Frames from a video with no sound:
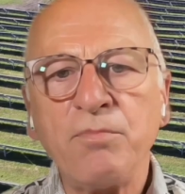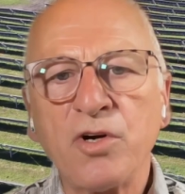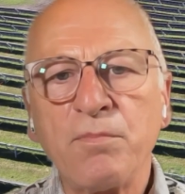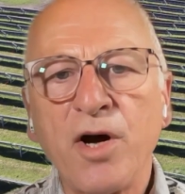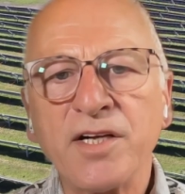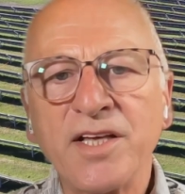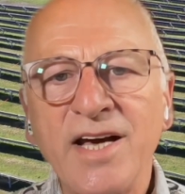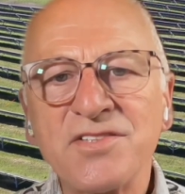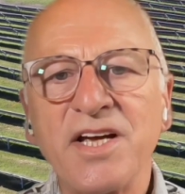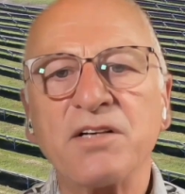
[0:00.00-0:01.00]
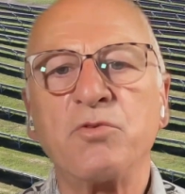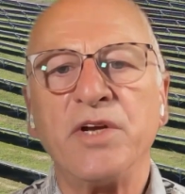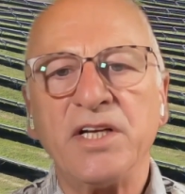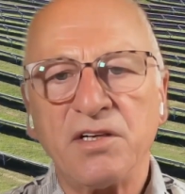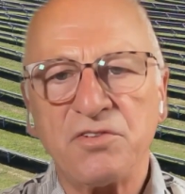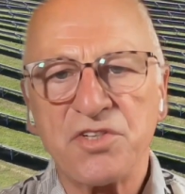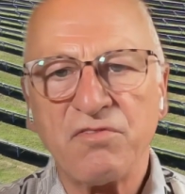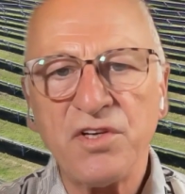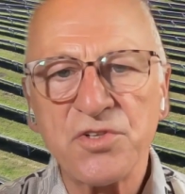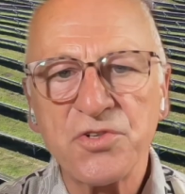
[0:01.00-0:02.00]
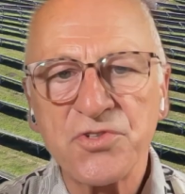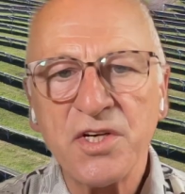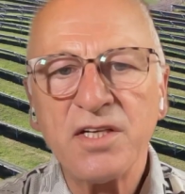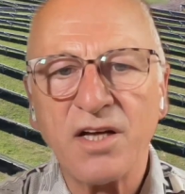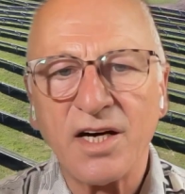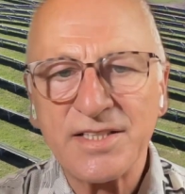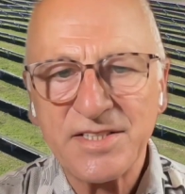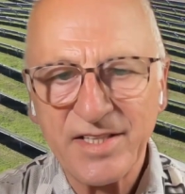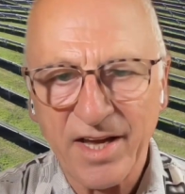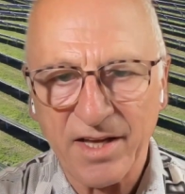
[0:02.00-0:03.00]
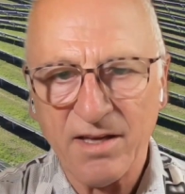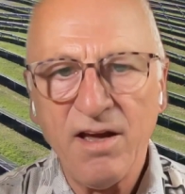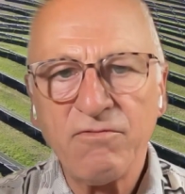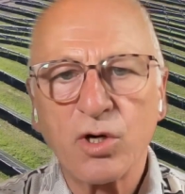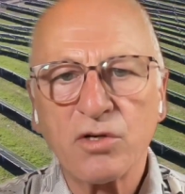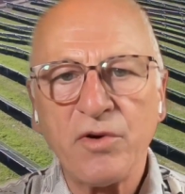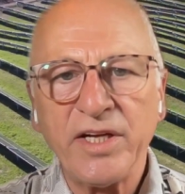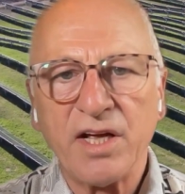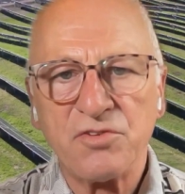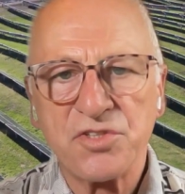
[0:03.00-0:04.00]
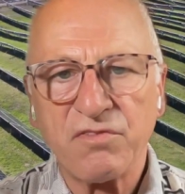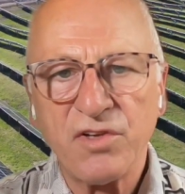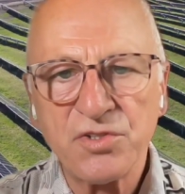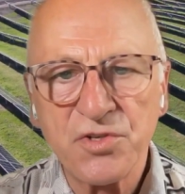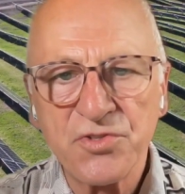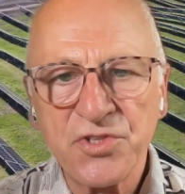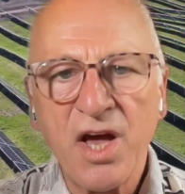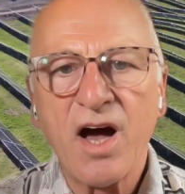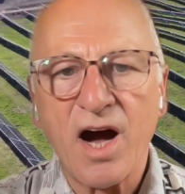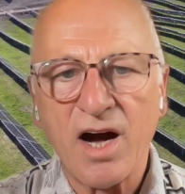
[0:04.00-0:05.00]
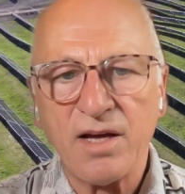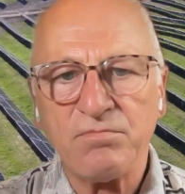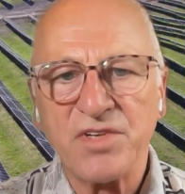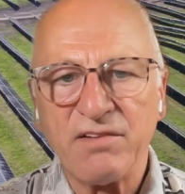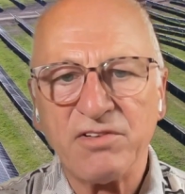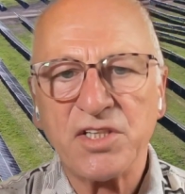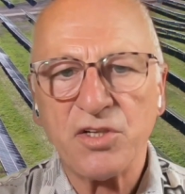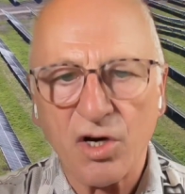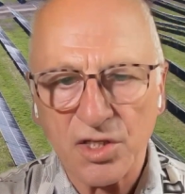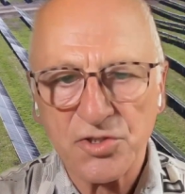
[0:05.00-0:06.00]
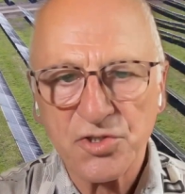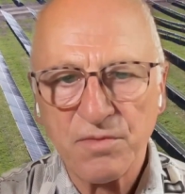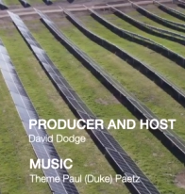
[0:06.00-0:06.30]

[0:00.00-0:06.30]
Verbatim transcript: to our podcast at greenenergyfutures.ca. For Green Energy Futures, I'm David Dodge.